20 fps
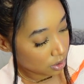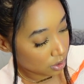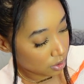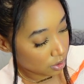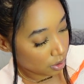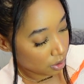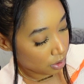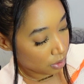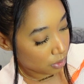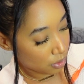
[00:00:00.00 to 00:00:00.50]

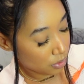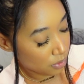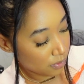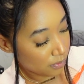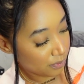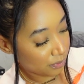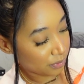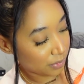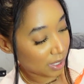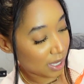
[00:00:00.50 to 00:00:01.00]
So
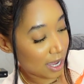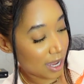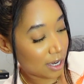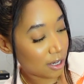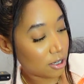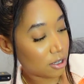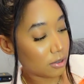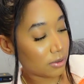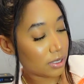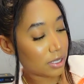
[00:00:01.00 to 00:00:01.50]
I
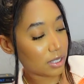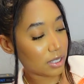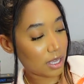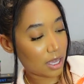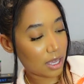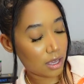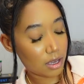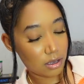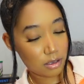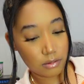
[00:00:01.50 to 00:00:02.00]
know it's
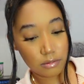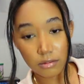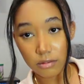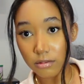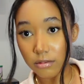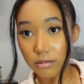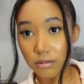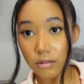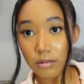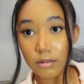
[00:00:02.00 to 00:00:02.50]
like,
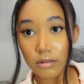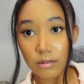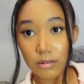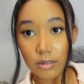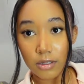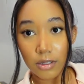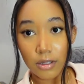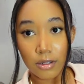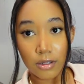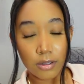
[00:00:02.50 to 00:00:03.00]

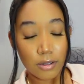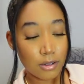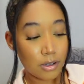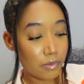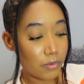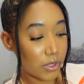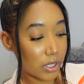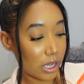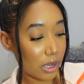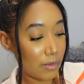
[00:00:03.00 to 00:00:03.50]
girl,
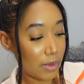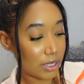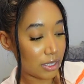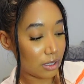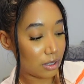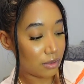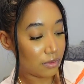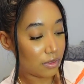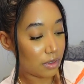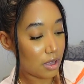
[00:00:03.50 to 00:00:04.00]
almost cut
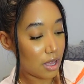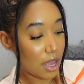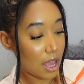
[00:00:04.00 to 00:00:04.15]
myself.